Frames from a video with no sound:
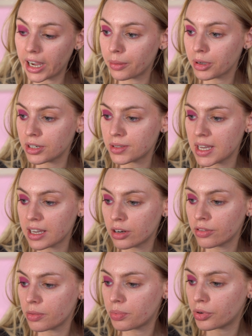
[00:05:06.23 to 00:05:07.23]
I am going to take
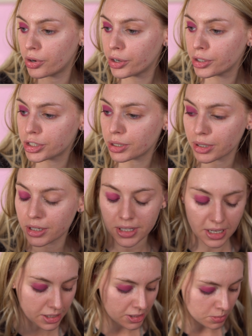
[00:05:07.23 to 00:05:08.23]
another brush. I'm going to
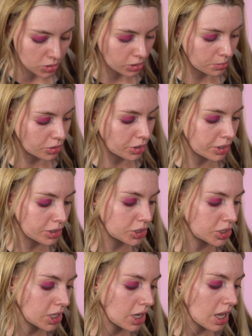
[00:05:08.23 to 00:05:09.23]
take a smaller
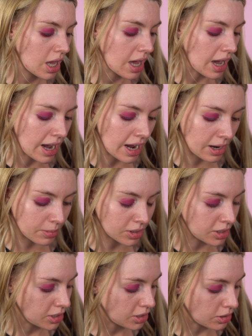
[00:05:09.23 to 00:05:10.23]
brush and I'm
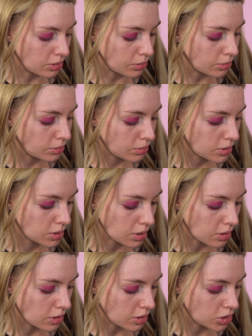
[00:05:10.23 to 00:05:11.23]
going to use
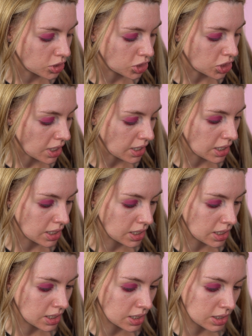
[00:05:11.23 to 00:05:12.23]
the
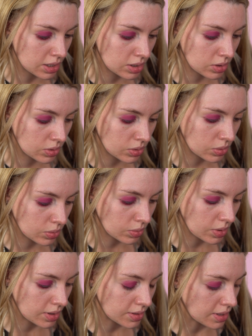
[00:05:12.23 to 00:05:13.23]
shade,
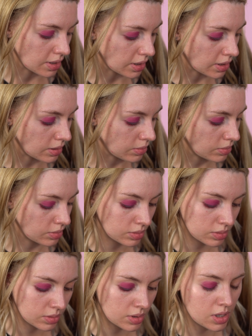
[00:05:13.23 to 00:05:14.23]
where is it now?
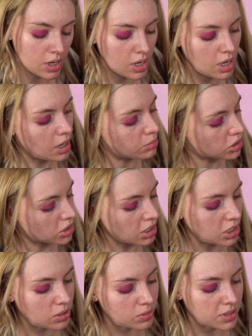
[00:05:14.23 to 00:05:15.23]
I'm just
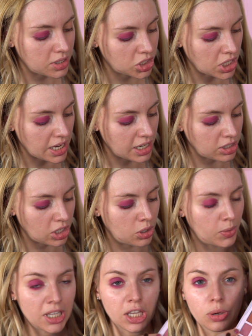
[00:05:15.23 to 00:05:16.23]
going to use the shade
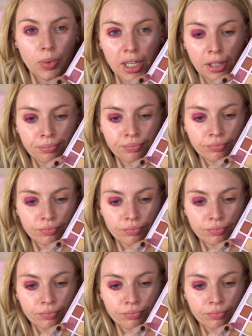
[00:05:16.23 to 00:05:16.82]
Ooey Gooey